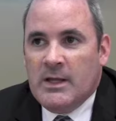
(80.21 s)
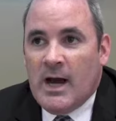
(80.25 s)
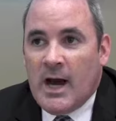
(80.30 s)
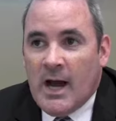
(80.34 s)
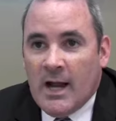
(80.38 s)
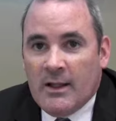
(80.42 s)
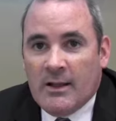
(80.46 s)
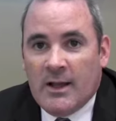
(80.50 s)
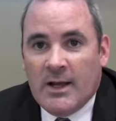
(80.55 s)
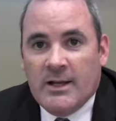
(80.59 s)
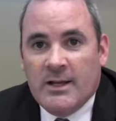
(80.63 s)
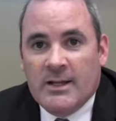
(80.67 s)

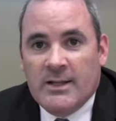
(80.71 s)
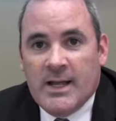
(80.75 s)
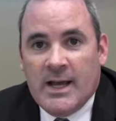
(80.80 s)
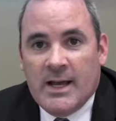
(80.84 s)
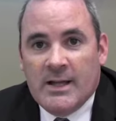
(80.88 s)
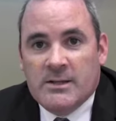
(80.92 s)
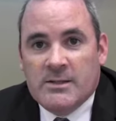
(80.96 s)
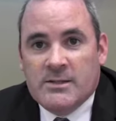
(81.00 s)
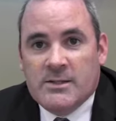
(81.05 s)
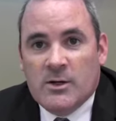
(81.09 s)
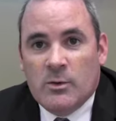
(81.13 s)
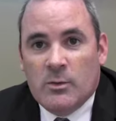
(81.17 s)
highlighted
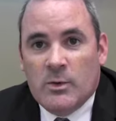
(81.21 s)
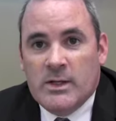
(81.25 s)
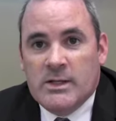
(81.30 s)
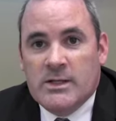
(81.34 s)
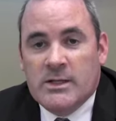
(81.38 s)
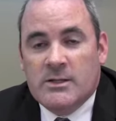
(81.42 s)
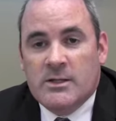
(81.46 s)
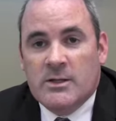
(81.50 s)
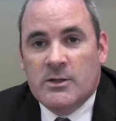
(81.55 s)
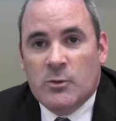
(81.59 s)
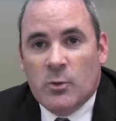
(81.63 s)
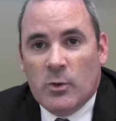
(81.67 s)
that. So we
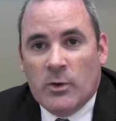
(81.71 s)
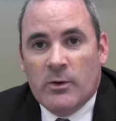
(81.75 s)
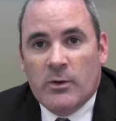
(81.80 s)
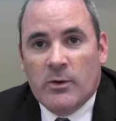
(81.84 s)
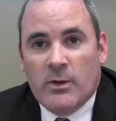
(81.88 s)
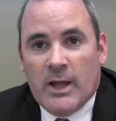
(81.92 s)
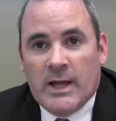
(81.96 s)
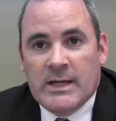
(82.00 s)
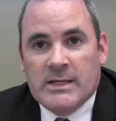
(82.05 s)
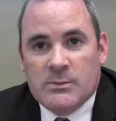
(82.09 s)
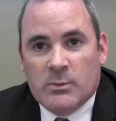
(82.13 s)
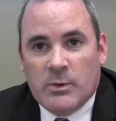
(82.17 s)
did the
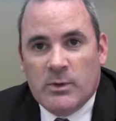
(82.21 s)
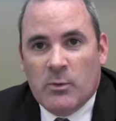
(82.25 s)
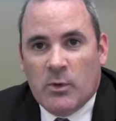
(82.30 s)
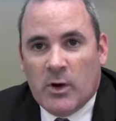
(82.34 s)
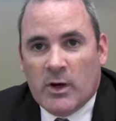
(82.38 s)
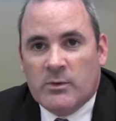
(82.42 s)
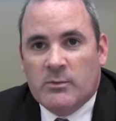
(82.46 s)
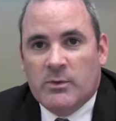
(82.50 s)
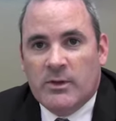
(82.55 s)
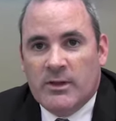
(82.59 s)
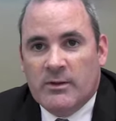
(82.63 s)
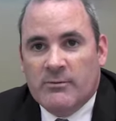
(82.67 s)
Northern Lights. We
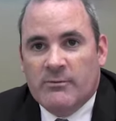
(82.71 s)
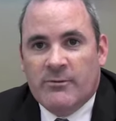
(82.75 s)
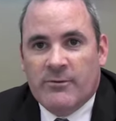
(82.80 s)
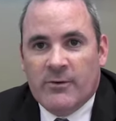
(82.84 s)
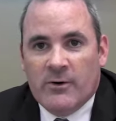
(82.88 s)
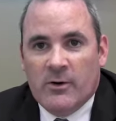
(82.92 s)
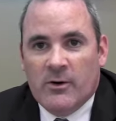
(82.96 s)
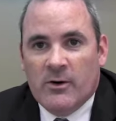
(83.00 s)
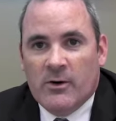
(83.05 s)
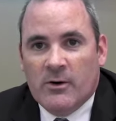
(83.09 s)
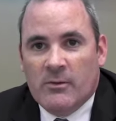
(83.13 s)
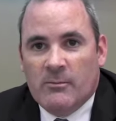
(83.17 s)
worked with them
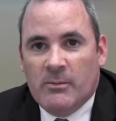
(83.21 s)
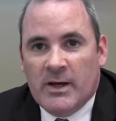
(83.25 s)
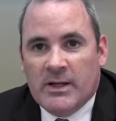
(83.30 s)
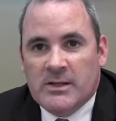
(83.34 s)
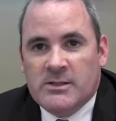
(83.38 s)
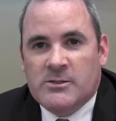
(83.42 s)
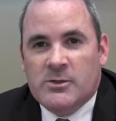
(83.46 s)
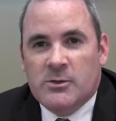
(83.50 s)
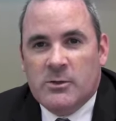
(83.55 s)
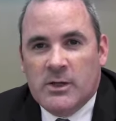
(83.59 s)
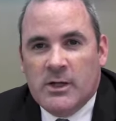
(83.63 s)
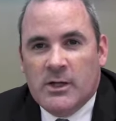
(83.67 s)
for
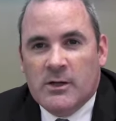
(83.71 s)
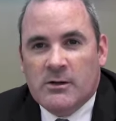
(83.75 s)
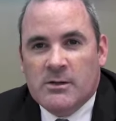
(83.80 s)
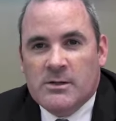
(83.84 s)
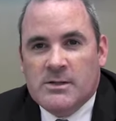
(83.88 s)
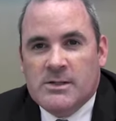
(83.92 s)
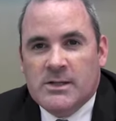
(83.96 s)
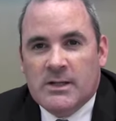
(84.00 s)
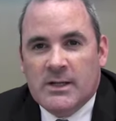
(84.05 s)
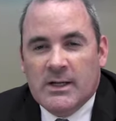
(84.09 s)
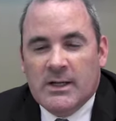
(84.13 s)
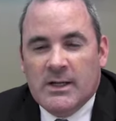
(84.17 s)
about 2
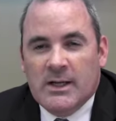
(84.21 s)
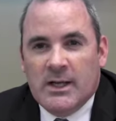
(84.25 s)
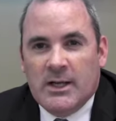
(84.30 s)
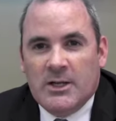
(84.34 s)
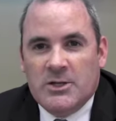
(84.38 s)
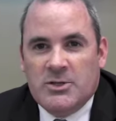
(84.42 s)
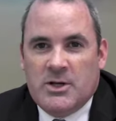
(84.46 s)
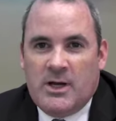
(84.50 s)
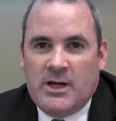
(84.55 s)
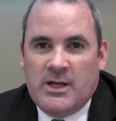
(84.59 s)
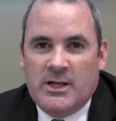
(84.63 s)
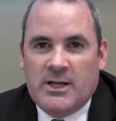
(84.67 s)
years
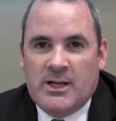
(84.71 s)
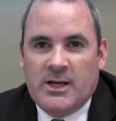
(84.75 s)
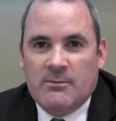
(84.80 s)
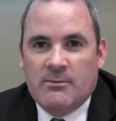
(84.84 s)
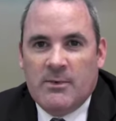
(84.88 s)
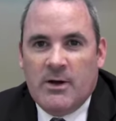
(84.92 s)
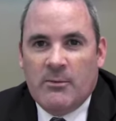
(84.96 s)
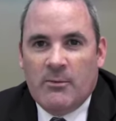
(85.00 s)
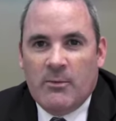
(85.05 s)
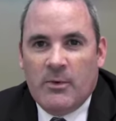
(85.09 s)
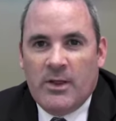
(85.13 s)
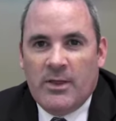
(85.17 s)
in trying to
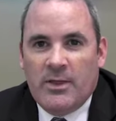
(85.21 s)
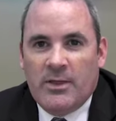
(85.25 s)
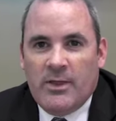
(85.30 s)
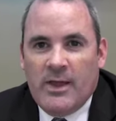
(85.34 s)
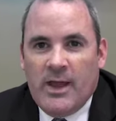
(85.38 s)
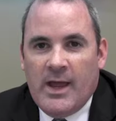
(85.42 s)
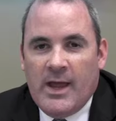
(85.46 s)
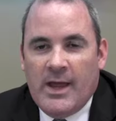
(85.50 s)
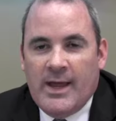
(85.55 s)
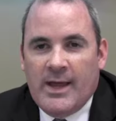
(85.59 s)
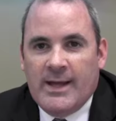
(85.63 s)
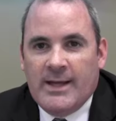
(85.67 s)
come up with
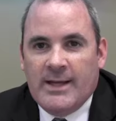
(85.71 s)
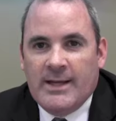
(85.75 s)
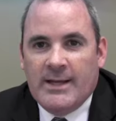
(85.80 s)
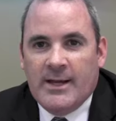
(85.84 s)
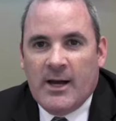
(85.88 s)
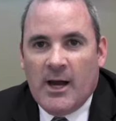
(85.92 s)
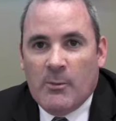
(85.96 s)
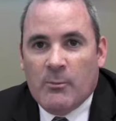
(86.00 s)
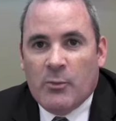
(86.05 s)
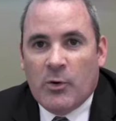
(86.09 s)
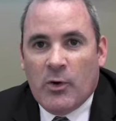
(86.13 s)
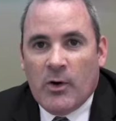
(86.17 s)

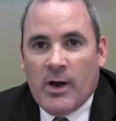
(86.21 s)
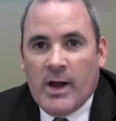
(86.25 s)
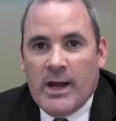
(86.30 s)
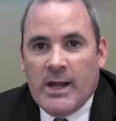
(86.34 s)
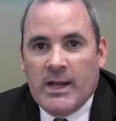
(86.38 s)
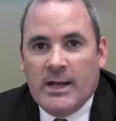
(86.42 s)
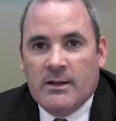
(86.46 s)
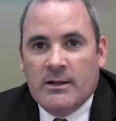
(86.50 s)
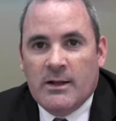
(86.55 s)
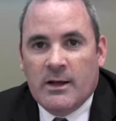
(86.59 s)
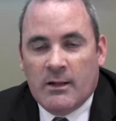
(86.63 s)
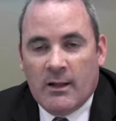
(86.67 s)
a
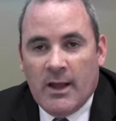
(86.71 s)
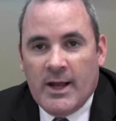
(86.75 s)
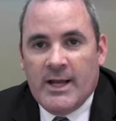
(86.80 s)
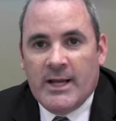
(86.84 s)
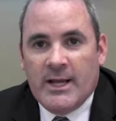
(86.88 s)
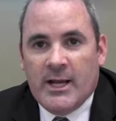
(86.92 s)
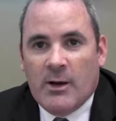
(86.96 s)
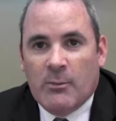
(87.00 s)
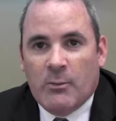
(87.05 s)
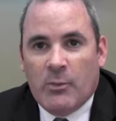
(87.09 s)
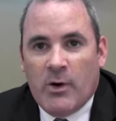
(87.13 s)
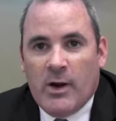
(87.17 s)

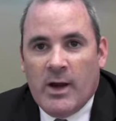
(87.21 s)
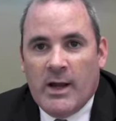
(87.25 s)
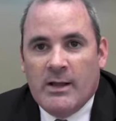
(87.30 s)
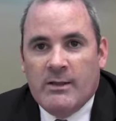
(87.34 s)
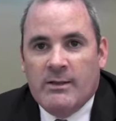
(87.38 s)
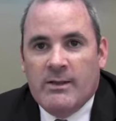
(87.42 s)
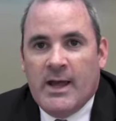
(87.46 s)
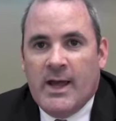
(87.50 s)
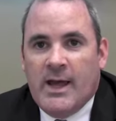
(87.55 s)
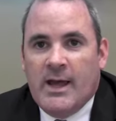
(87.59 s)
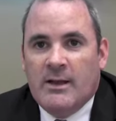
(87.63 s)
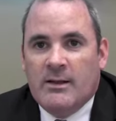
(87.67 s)
lighting
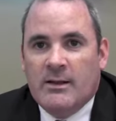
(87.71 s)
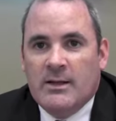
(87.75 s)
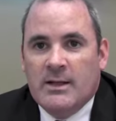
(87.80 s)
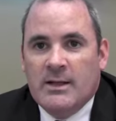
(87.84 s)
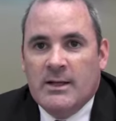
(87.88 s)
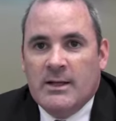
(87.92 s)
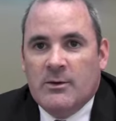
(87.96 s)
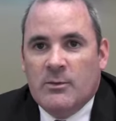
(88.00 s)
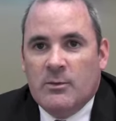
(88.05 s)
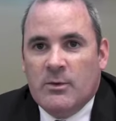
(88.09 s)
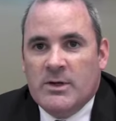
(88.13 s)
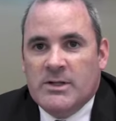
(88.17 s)
upgrade that
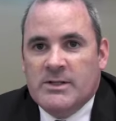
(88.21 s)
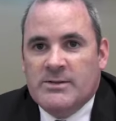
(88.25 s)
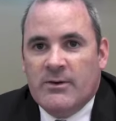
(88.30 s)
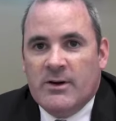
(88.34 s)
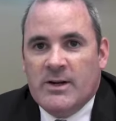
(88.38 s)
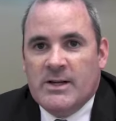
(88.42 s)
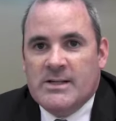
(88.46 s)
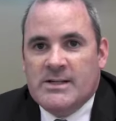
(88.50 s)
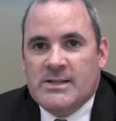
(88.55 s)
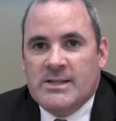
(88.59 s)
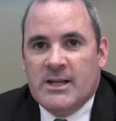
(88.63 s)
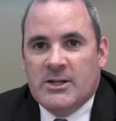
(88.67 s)
was
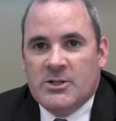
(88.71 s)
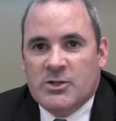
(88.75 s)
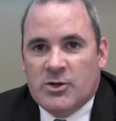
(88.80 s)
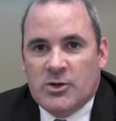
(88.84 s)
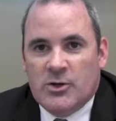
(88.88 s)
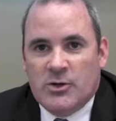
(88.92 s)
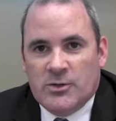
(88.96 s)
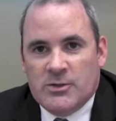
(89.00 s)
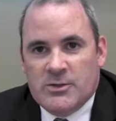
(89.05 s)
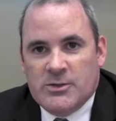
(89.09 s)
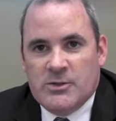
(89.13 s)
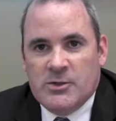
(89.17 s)
very
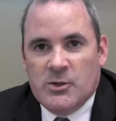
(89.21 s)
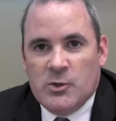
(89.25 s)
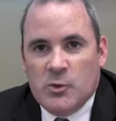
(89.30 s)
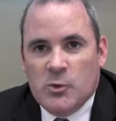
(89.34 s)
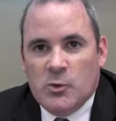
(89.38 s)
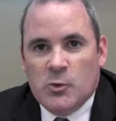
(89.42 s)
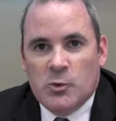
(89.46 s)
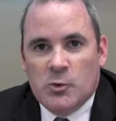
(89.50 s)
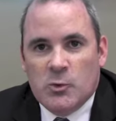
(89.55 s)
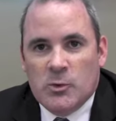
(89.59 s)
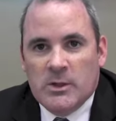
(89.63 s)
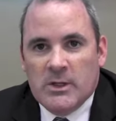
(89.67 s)
central
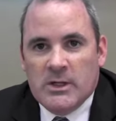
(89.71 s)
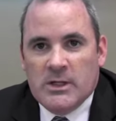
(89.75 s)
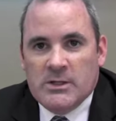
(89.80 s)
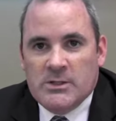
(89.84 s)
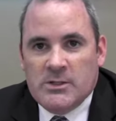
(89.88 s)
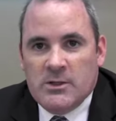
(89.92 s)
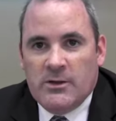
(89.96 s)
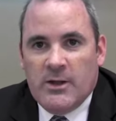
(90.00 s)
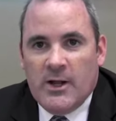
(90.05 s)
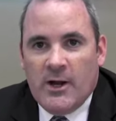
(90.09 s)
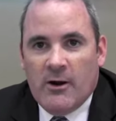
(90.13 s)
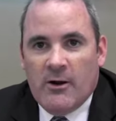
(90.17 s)

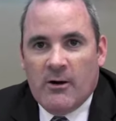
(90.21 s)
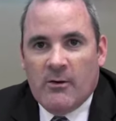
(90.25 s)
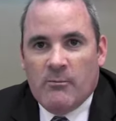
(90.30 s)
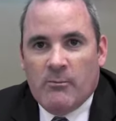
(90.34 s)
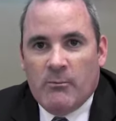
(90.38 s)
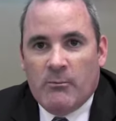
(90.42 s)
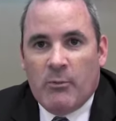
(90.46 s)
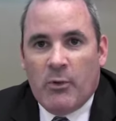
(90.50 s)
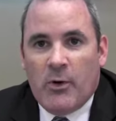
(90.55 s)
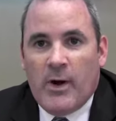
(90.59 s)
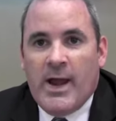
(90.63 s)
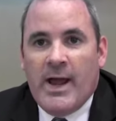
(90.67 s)
to their
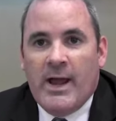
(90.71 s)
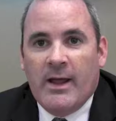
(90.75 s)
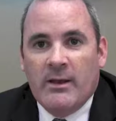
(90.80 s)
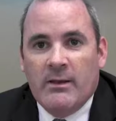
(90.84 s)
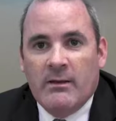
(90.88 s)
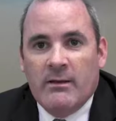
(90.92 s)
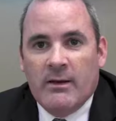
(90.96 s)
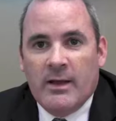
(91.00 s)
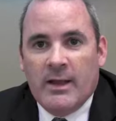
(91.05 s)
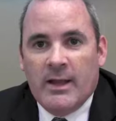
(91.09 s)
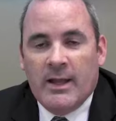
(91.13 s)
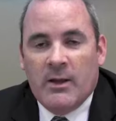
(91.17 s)

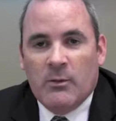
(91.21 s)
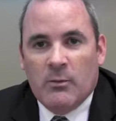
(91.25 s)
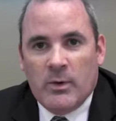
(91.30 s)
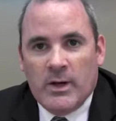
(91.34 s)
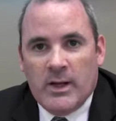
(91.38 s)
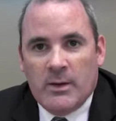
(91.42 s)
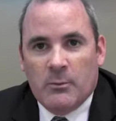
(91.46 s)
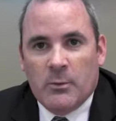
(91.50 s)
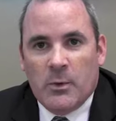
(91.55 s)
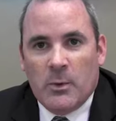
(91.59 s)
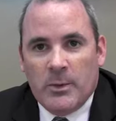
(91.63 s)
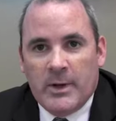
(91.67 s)
brand. And then
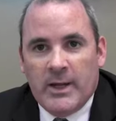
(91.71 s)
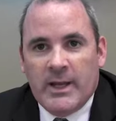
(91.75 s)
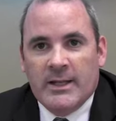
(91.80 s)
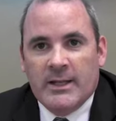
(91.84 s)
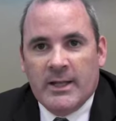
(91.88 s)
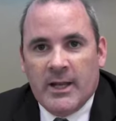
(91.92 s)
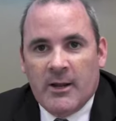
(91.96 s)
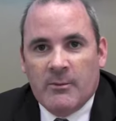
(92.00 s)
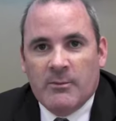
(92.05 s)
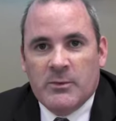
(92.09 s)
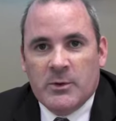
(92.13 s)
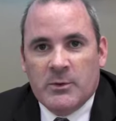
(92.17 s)
what we
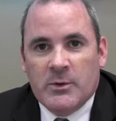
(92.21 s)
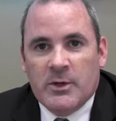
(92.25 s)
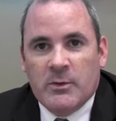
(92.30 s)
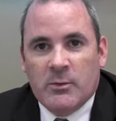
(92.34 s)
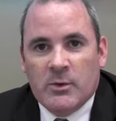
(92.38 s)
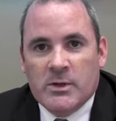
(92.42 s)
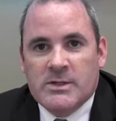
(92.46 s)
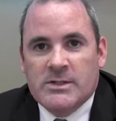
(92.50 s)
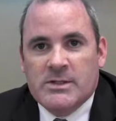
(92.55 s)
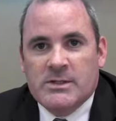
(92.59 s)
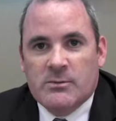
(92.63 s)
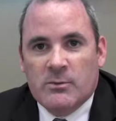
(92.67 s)
ended up
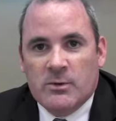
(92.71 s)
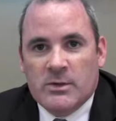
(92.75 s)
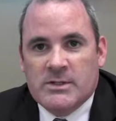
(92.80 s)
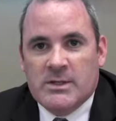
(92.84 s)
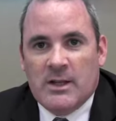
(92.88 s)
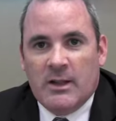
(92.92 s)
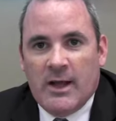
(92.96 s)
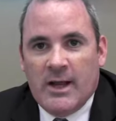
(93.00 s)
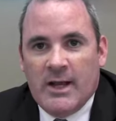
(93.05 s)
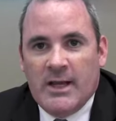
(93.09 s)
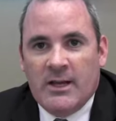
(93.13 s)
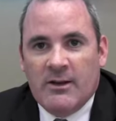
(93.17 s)
doing was
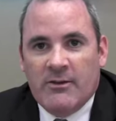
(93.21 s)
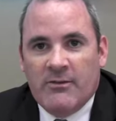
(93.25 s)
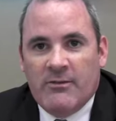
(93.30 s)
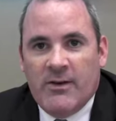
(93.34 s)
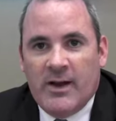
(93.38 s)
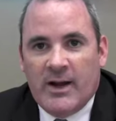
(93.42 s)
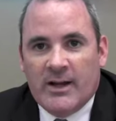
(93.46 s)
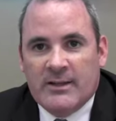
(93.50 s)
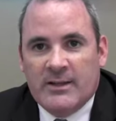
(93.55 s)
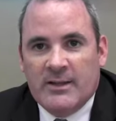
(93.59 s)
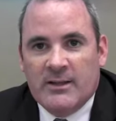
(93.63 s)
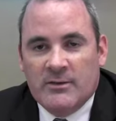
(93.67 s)
a lighting
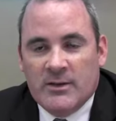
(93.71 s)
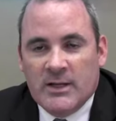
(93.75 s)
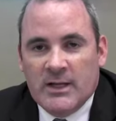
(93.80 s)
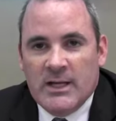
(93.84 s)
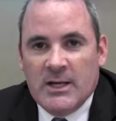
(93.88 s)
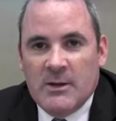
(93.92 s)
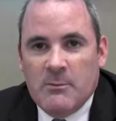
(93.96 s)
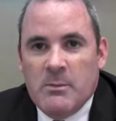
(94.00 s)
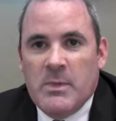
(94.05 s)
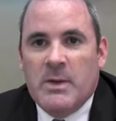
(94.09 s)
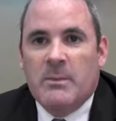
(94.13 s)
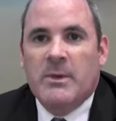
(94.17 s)
effect
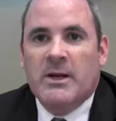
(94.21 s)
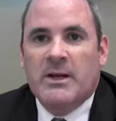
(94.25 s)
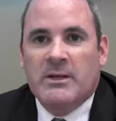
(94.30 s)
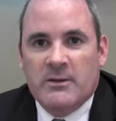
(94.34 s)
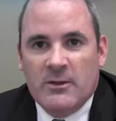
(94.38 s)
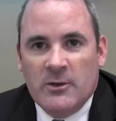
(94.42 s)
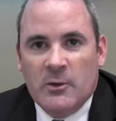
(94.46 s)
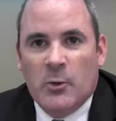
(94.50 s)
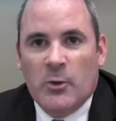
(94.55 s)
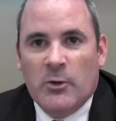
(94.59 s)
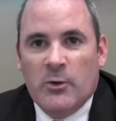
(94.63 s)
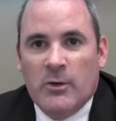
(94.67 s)
that
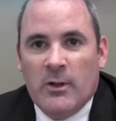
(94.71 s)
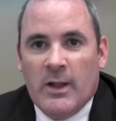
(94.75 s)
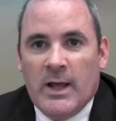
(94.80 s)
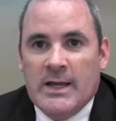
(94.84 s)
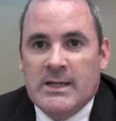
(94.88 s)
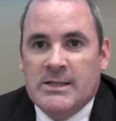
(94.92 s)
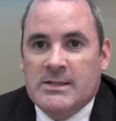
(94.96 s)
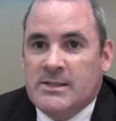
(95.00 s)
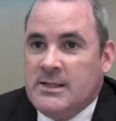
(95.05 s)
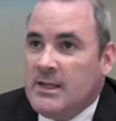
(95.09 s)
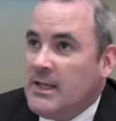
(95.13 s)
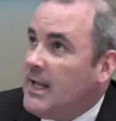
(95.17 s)
mimicked the Northern
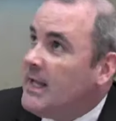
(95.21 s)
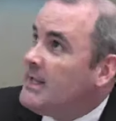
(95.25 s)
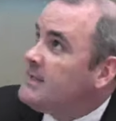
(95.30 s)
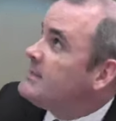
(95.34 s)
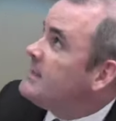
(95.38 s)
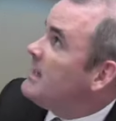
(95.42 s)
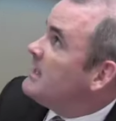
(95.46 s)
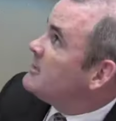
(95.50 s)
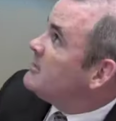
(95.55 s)
Lights, and that's